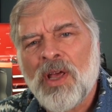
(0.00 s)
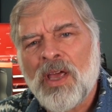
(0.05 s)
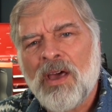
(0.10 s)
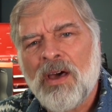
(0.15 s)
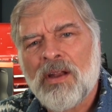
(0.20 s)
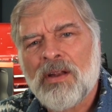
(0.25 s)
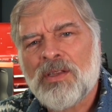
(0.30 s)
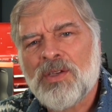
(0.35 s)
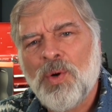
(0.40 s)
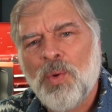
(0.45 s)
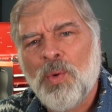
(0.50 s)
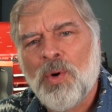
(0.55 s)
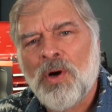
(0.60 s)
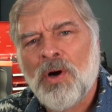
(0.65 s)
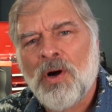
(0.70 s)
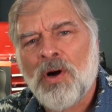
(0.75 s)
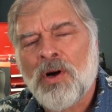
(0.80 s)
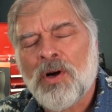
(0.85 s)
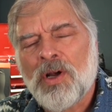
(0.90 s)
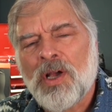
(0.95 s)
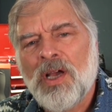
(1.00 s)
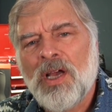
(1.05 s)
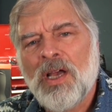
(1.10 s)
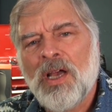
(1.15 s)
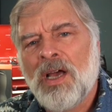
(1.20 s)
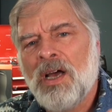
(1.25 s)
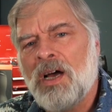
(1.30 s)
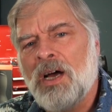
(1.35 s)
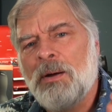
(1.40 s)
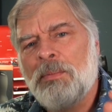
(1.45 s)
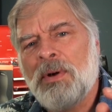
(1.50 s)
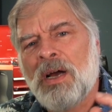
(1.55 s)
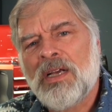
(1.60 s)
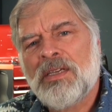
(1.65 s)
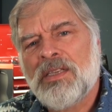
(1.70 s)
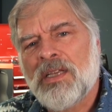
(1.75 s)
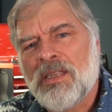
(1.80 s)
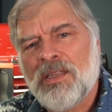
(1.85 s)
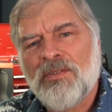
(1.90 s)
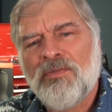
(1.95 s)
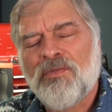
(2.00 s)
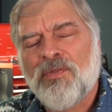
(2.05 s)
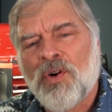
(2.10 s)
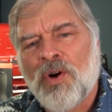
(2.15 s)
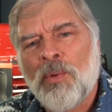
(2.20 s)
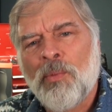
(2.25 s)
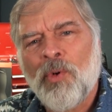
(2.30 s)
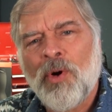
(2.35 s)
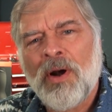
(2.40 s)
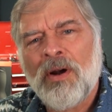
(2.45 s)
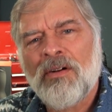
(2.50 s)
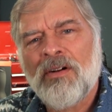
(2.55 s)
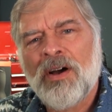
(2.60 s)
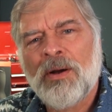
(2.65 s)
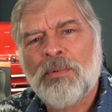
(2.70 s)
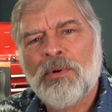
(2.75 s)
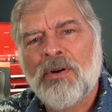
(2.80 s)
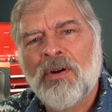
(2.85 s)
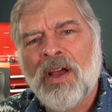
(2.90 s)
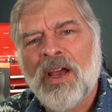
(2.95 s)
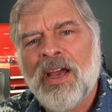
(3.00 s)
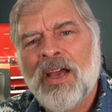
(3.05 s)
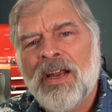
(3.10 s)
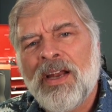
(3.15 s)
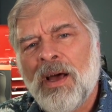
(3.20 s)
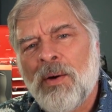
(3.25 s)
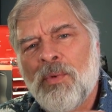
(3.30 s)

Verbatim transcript: I got it to work. Um, I did the firmware upgrade.